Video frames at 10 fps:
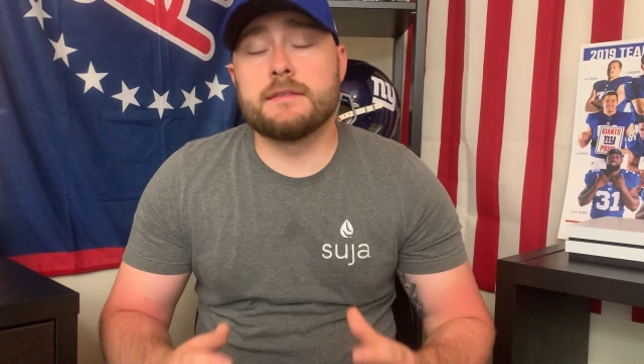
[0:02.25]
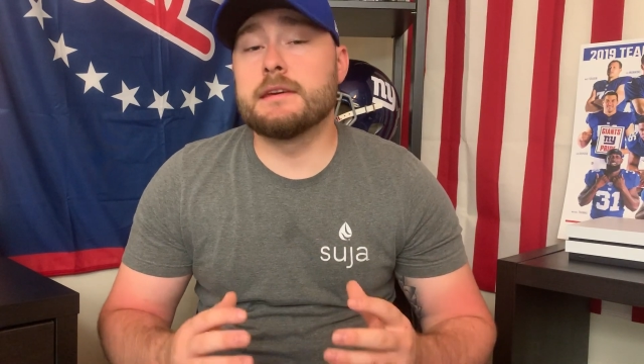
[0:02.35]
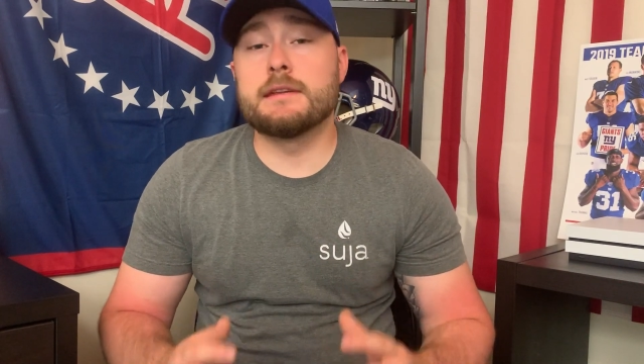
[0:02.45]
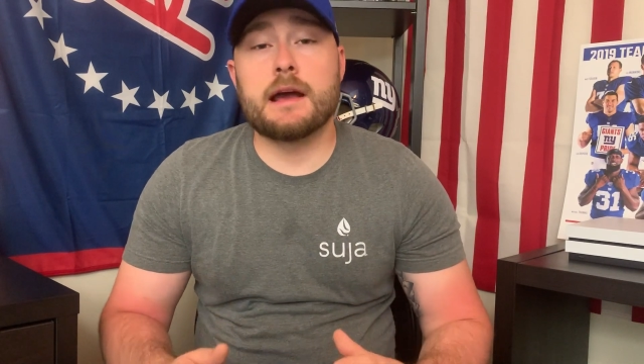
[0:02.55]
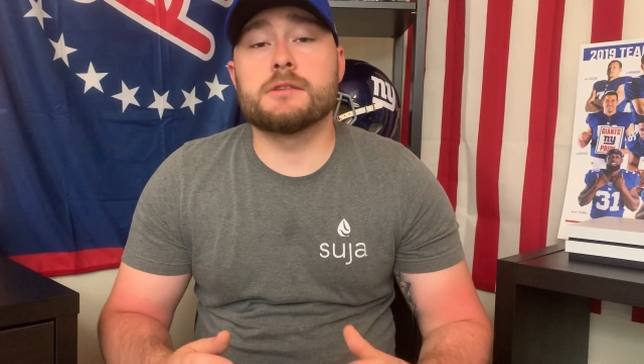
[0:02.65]

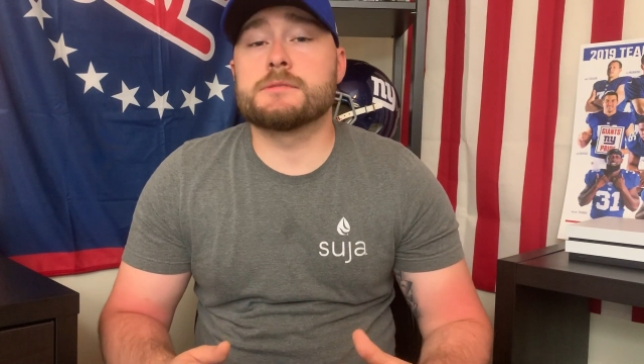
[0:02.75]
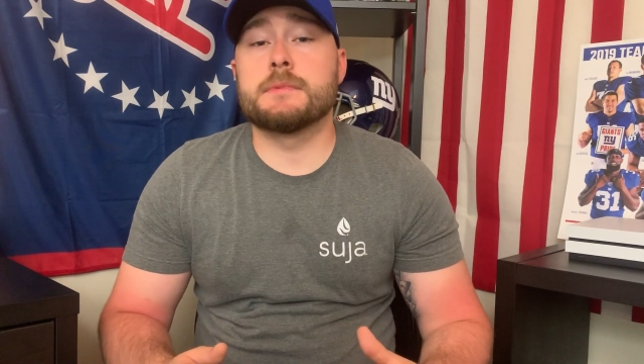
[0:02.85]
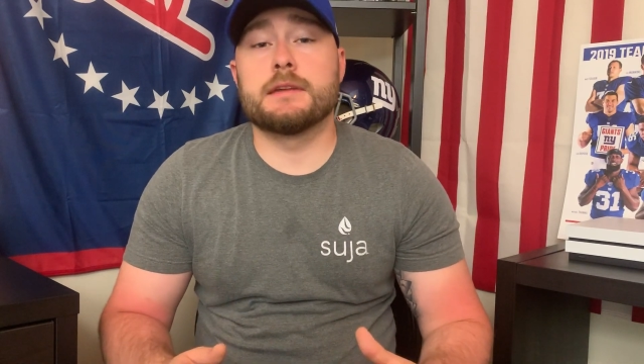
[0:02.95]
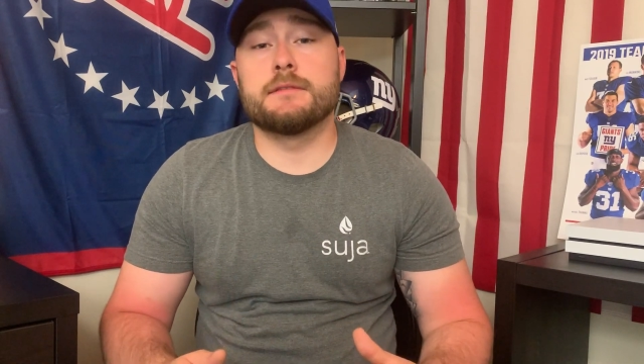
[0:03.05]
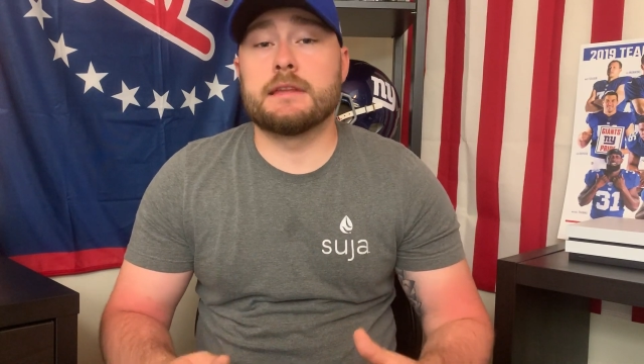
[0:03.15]
the
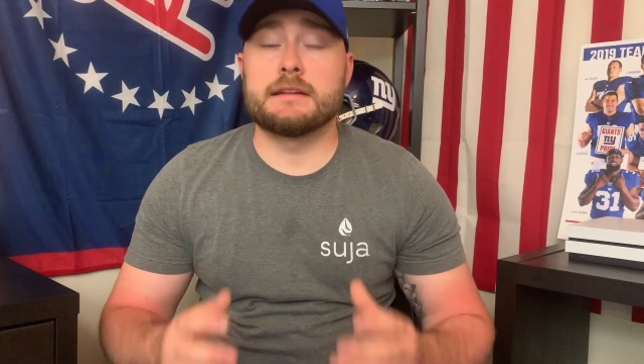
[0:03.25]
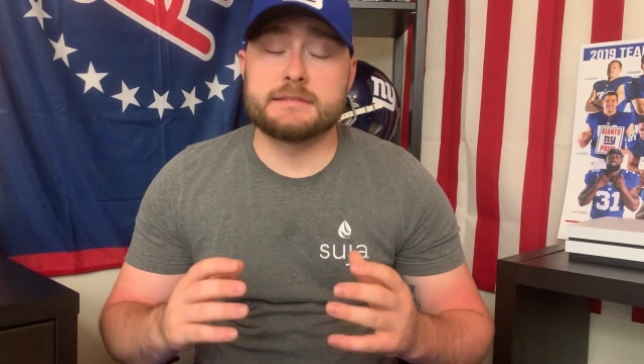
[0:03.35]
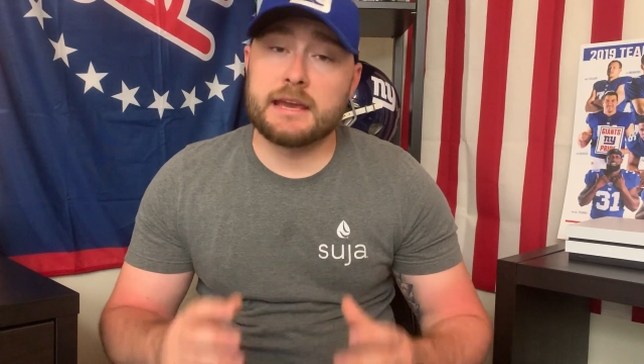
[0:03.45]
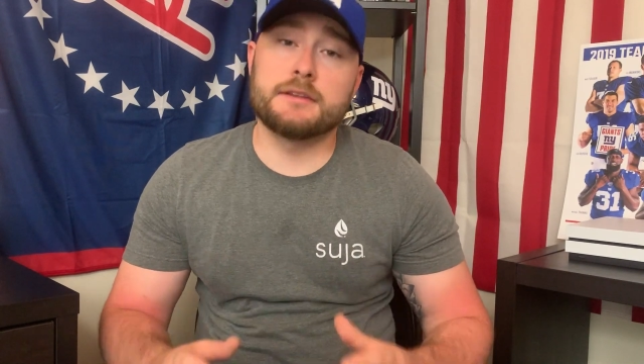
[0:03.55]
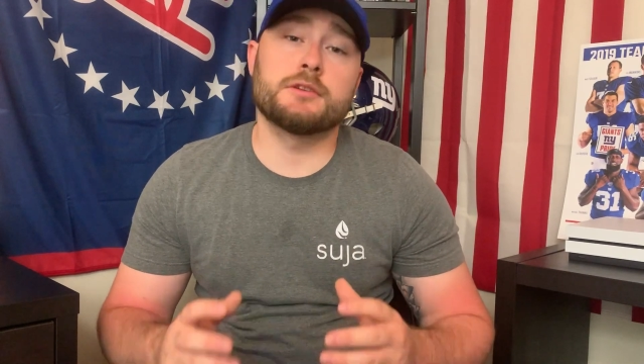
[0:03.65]
announcement that
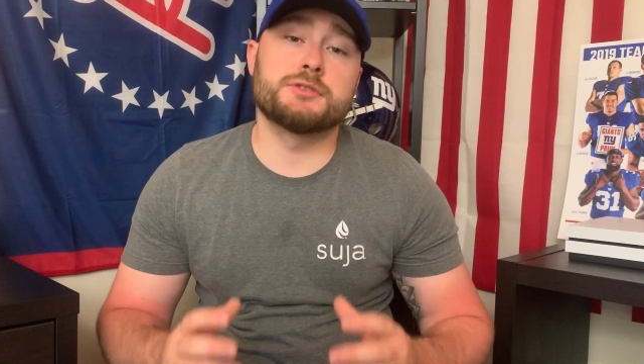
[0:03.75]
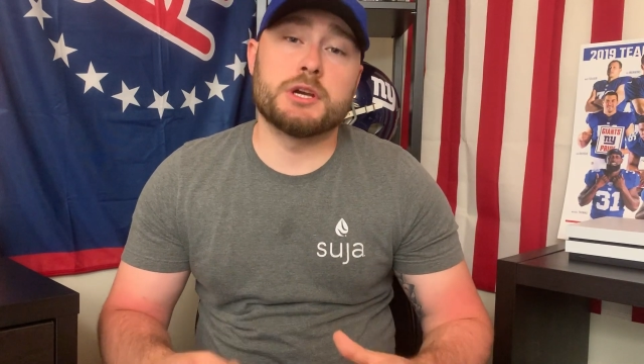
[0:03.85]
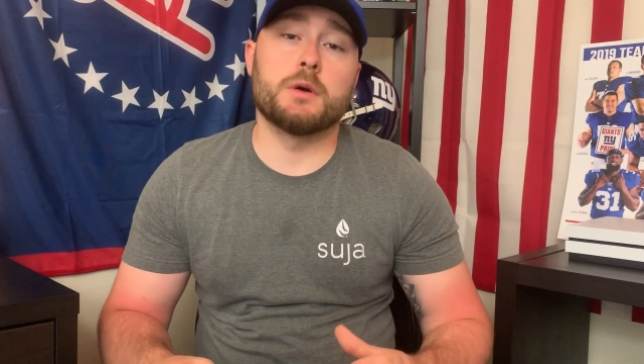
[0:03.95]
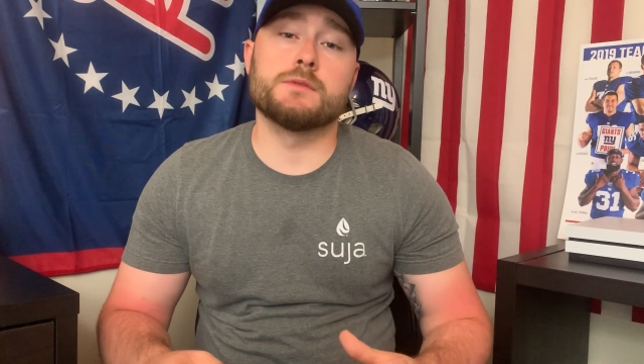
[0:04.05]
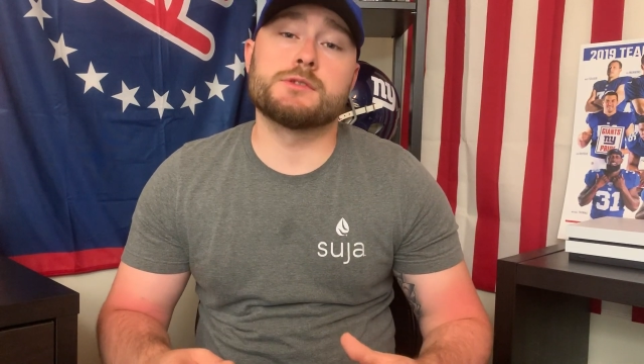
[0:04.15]
Daniel
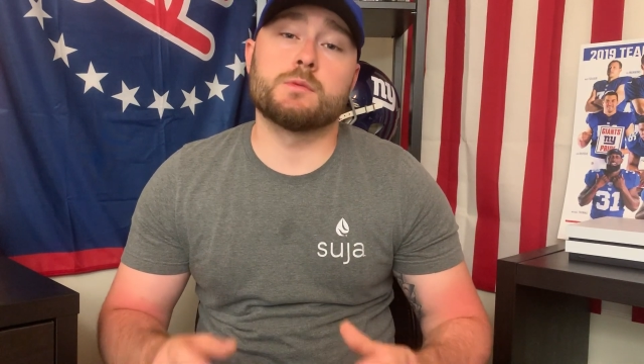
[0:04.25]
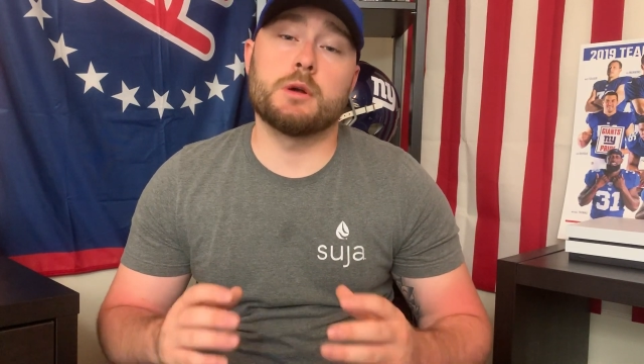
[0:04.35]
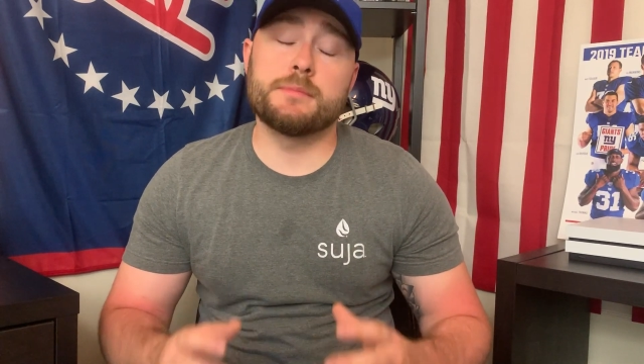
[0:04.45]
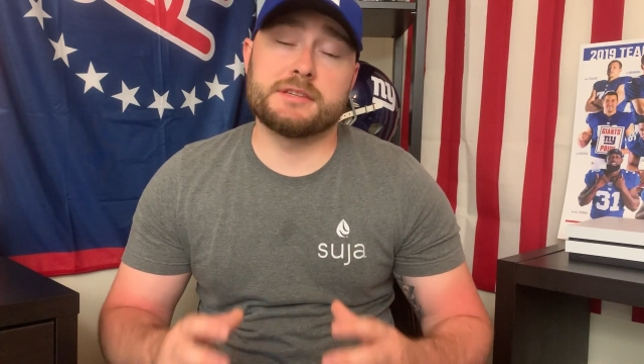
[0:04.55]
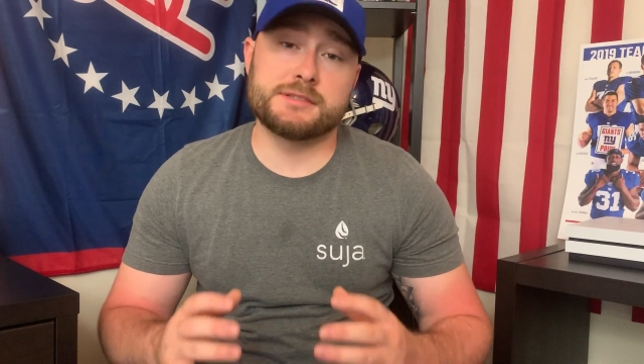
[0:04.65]
Jones
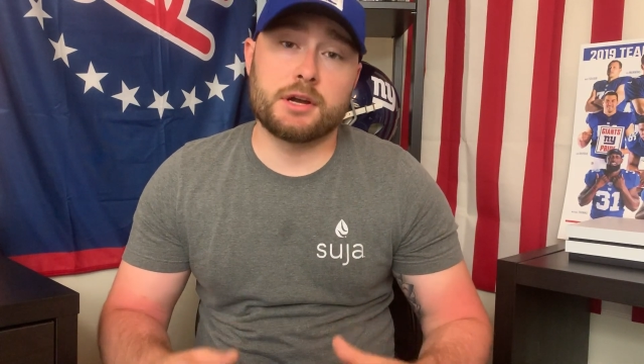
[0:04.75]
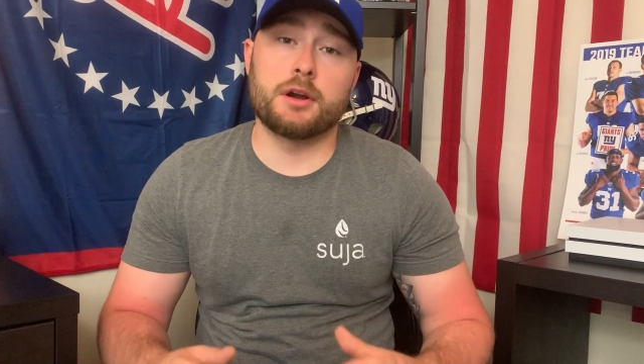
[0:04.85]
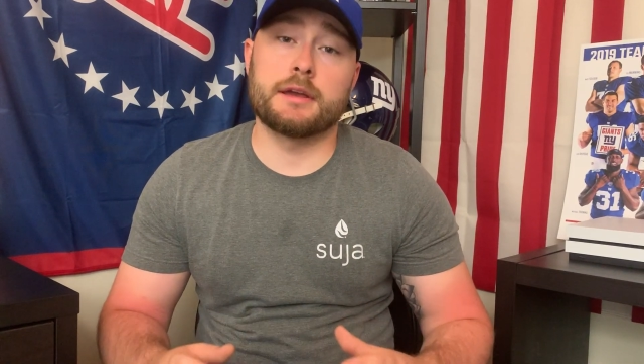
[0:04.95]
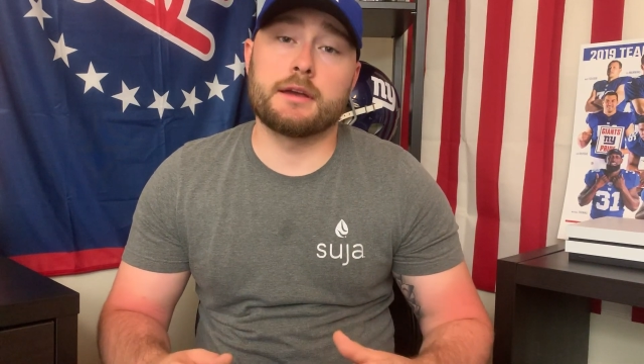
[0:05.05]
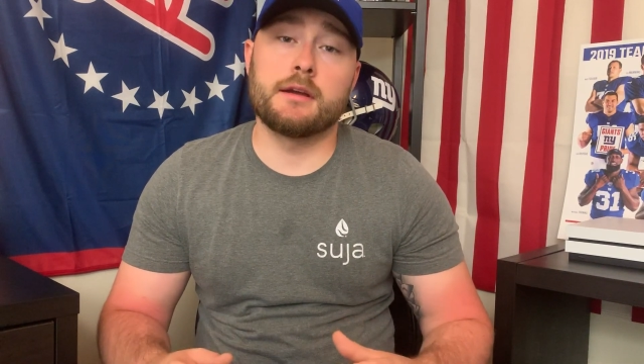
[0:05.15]
will be
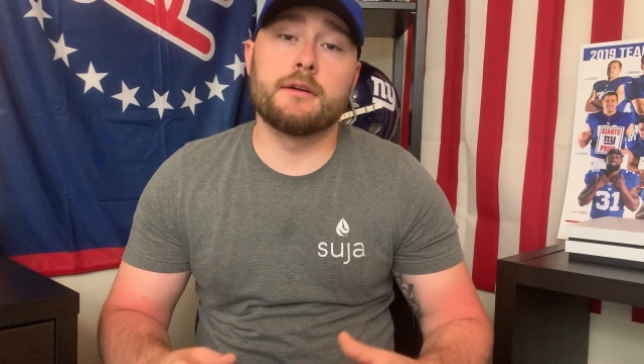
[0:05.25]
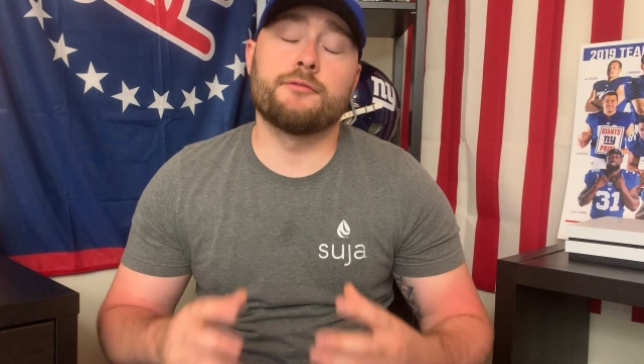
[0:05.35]
starting